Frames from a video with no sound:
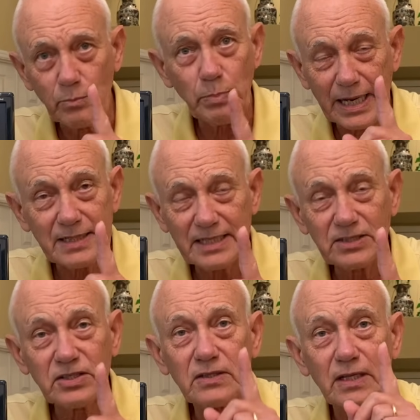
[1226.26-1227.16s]
pay
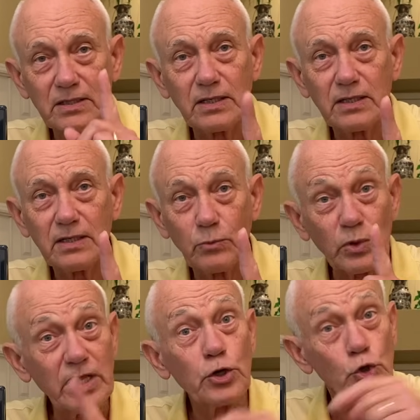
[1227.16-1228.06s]
attention that the
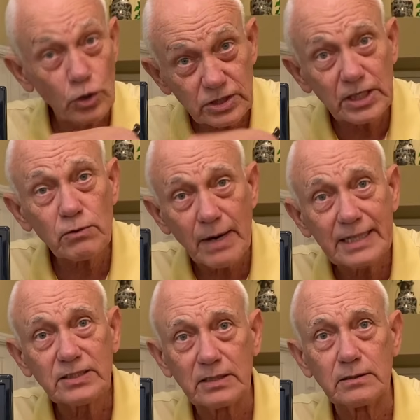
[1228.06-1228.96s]
within your
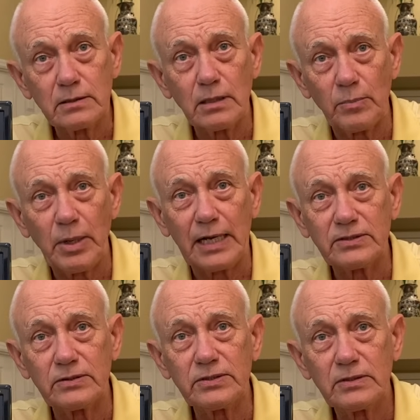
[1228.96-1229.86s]
generation,
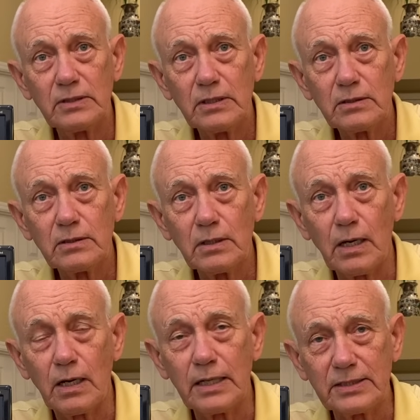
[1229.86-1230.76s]
apostles,
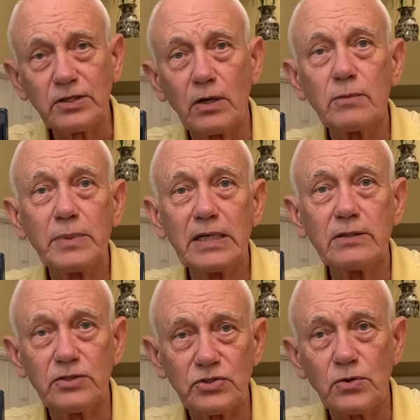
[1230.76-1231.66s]
uh, it's going to be
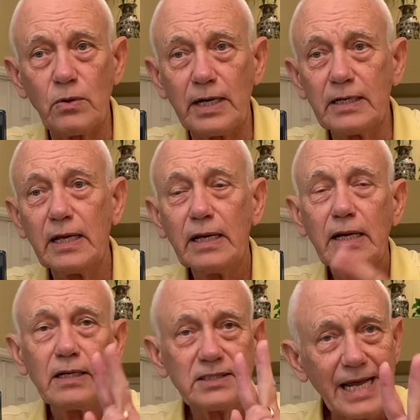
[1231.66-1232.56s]
destroyed.
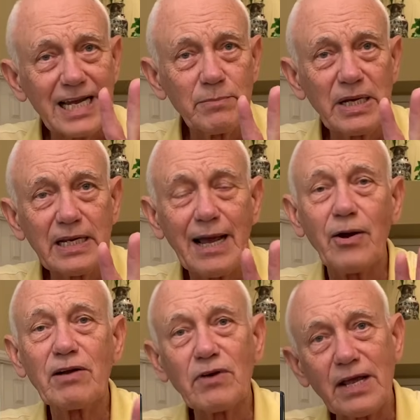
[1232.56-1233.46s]
Second meaning,
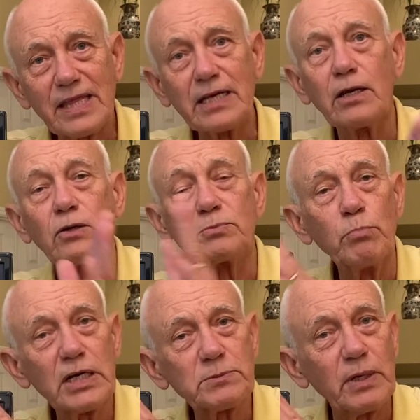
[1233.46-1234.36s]
however, I think goes
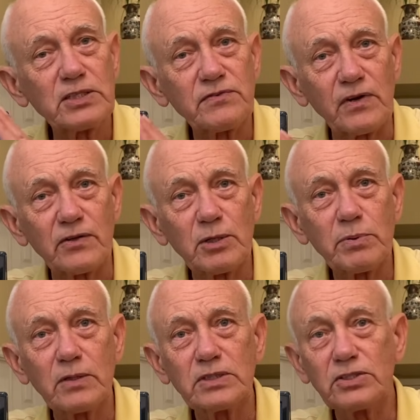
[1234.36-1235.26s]
much, much further,
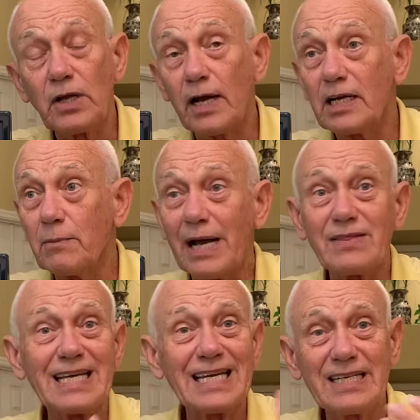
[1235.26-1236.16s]
because he's talking about
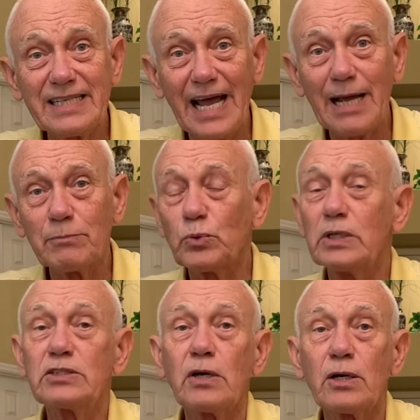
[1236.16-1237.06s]
the end times when
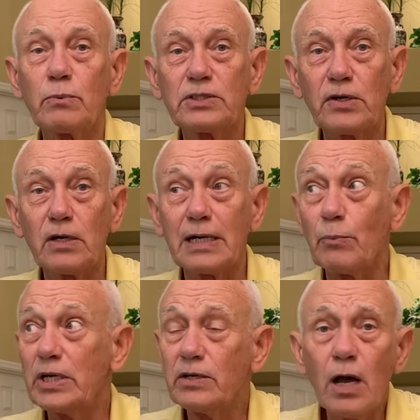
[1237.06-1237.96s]
he's going to return. And
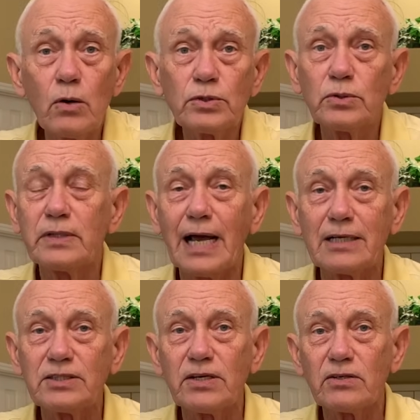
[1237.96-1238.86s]
we know two
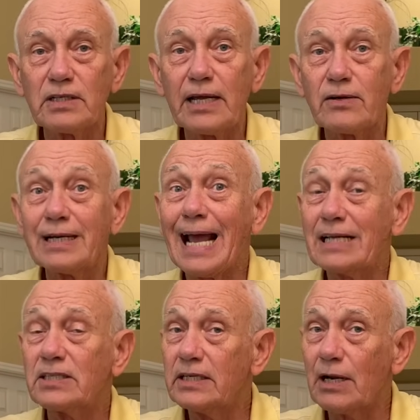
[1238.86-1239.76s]
thousand years later, he
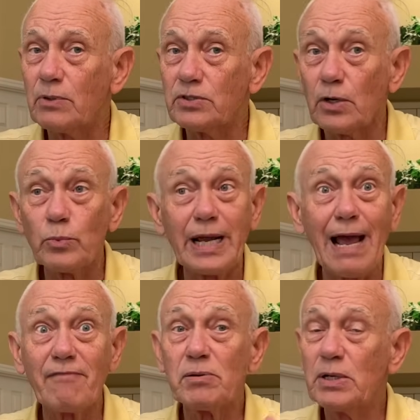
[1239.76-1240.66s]
hasn't yet returned. We
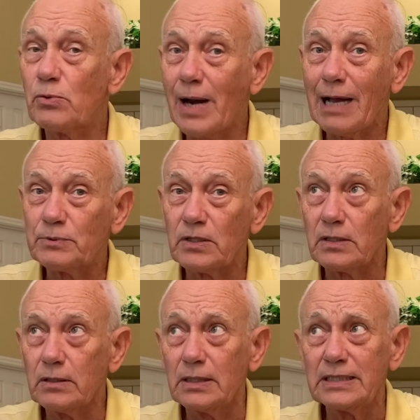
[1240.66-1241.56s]
haven't been raptured.
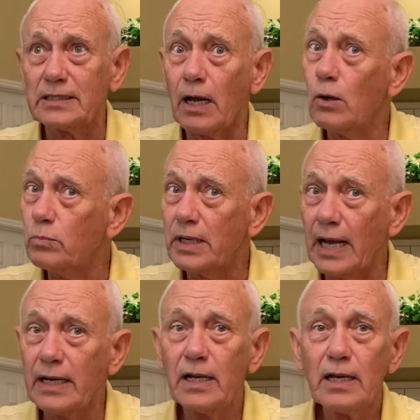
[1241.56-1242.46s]
At least I hope
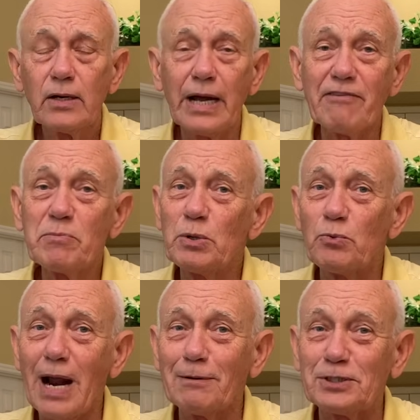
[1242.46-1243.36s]
not. We haven't been
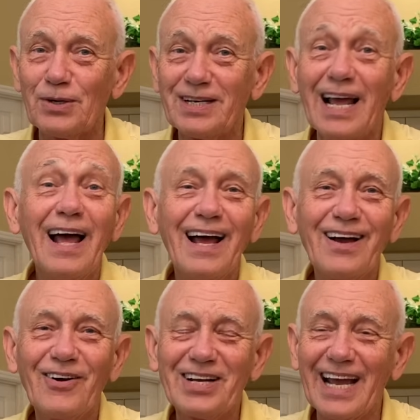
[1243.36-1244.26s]
raptured.
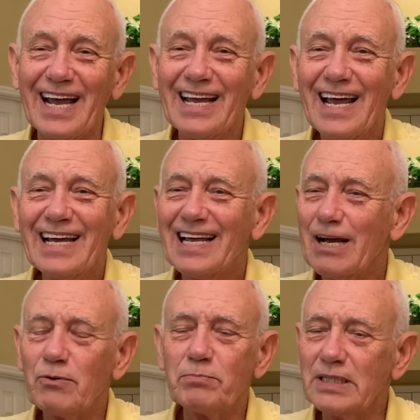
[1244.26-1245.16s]
Okay.
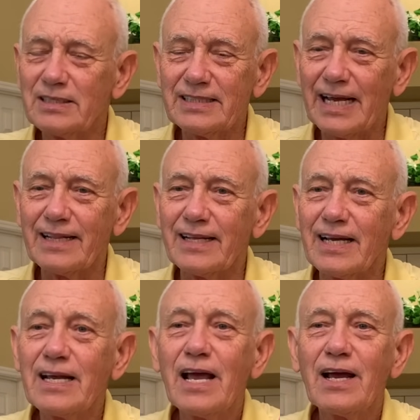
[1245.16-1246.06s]
That would be a sad
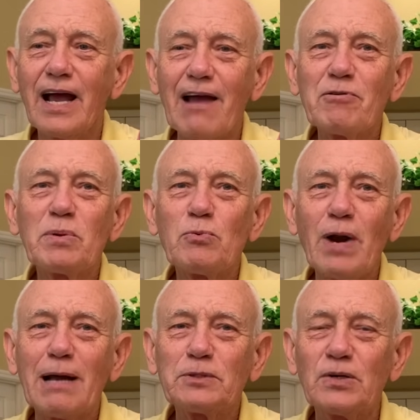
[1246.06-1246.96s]
thing. I haven't been
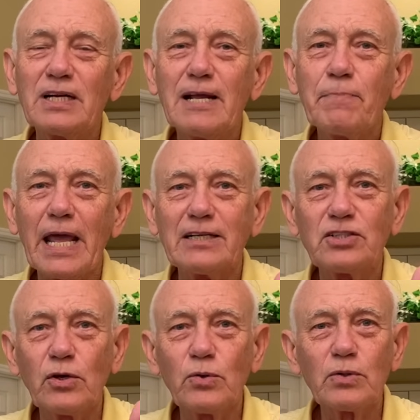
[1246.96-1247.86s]
raptured. And
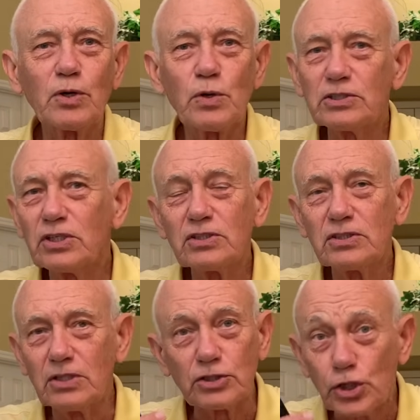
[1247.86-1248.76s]
so Christians,
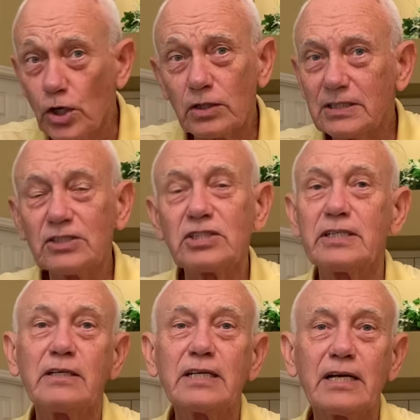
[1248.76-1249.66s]
the church is
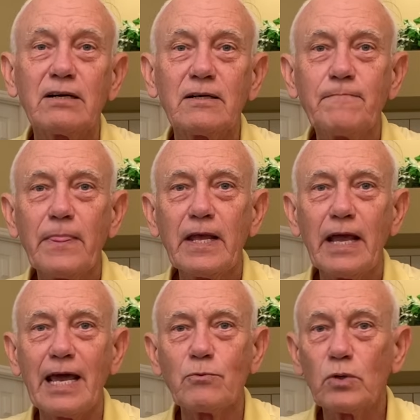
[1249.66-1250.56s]
still here
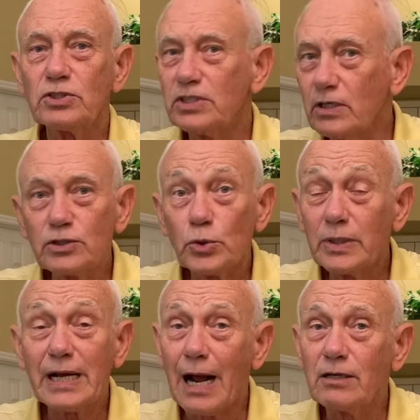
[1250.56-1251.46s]
and we're still
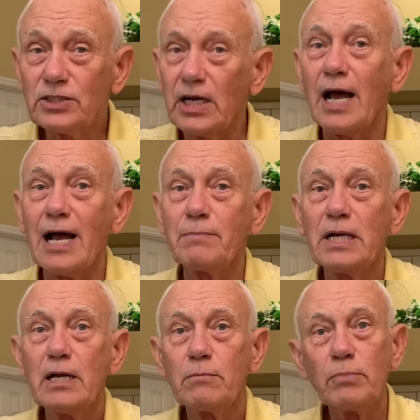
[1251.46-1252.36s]
doing our job,
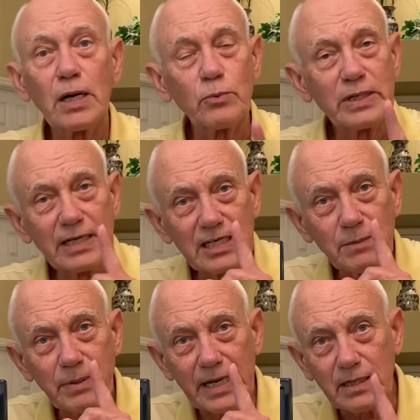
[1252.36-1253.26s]
but we need to
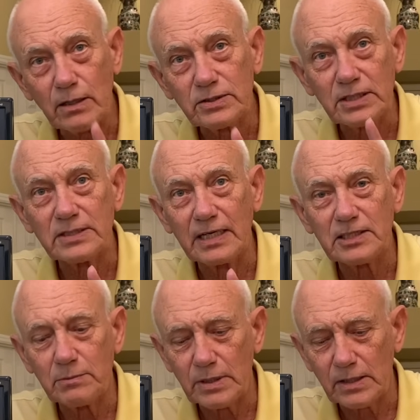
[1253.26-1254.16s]
pay close
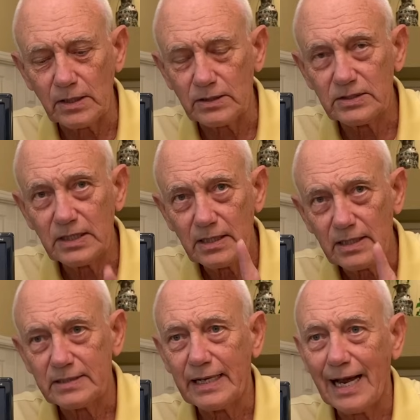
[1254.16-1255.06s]
attention because
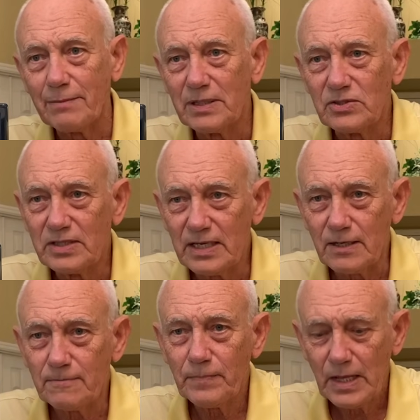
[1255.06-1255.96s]
the time is
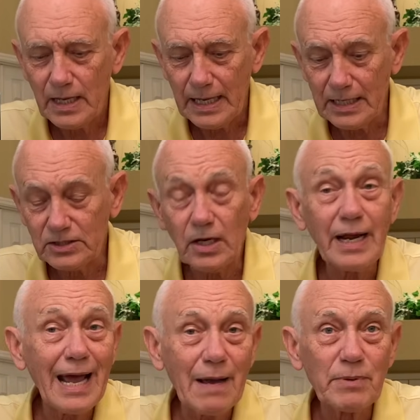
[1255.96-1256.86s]
near and it's going to
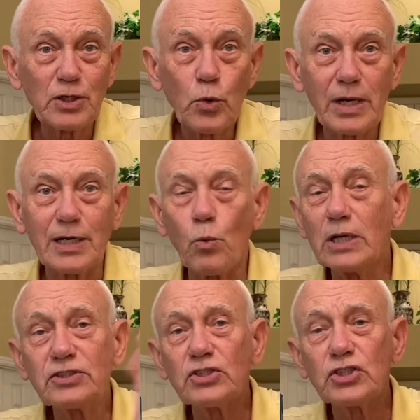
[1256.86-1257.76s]
happen quickly.
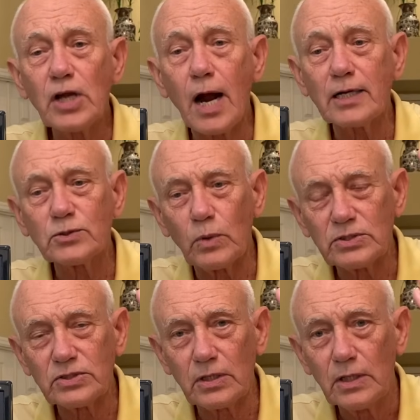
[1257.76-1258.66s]
Once it starts,
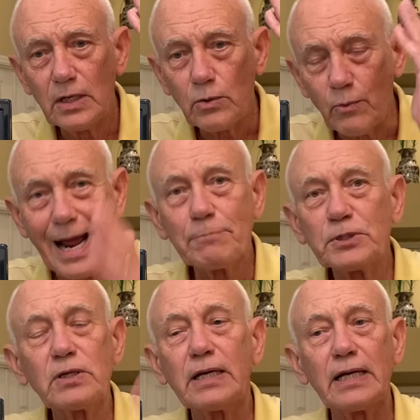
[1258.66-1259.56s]
once the
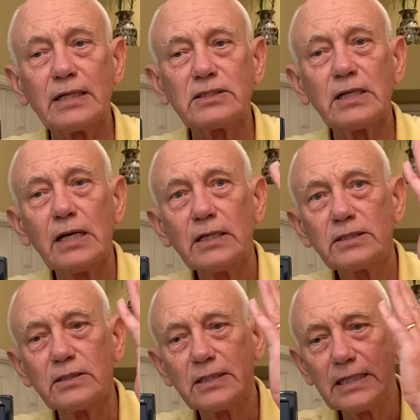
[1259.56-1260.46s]
rapture hits
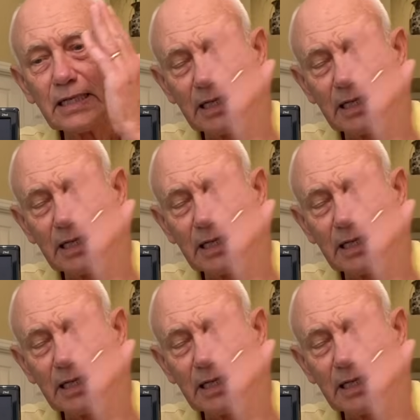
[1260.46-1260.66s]
till the